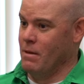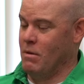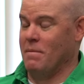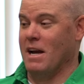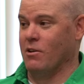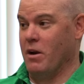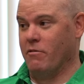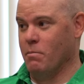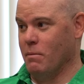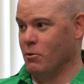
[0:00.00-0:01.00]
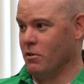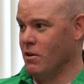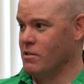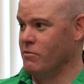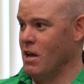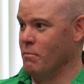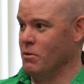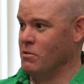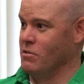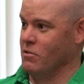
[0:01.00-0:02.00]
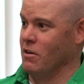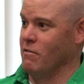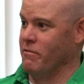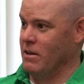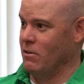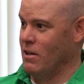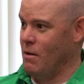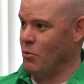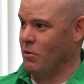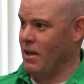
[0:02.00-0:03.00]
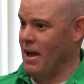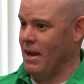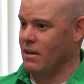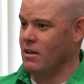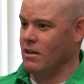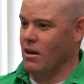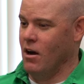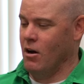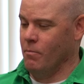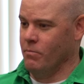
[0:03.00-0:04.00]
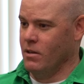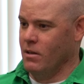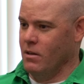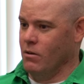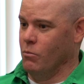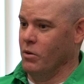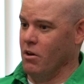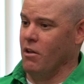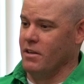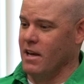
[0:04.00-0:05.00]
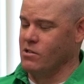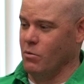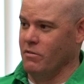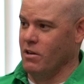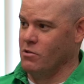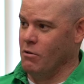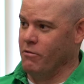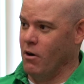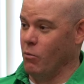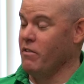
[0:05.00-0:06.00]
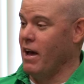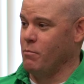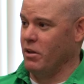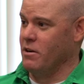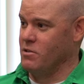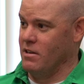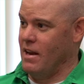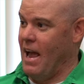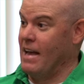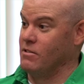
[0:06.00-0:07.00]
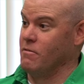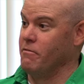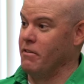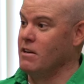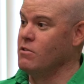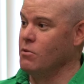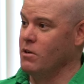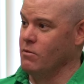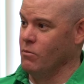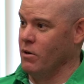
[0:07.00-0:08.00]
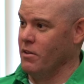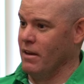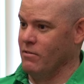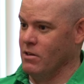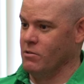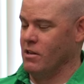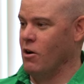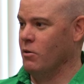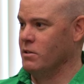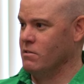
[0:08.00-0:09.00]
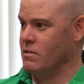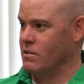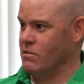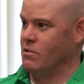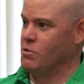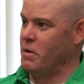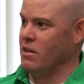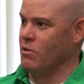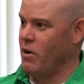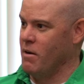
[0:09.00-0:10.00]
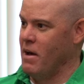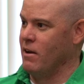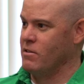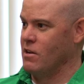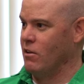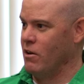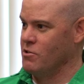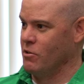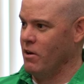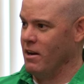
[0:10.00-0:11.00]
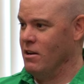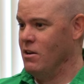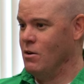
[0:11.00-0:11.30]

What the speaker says: Maybe not great for people with aggressive tempos because they're going to feel a lot more lag. With all the testing we've done so far, we've had players that it hasn't fit into it, where they've said, oh, this isn't spinning the right amount, it's not launching right.